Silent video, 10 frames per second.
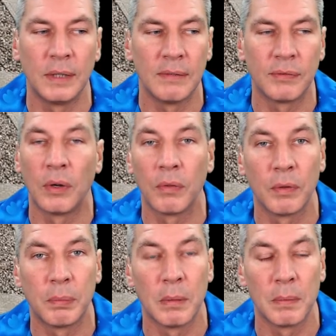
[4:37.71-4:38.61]
if not
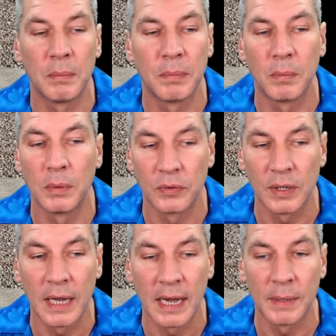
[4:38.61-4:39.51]
the problem, but we'll
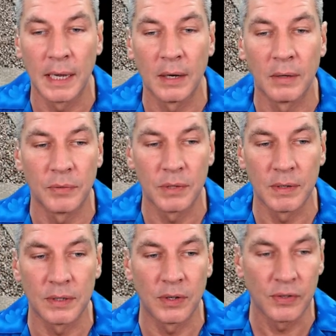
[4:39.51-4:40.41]
see how we get on for the
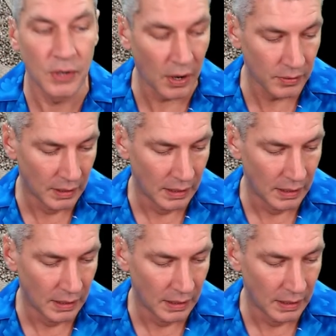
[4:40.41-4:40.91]
rest of the show.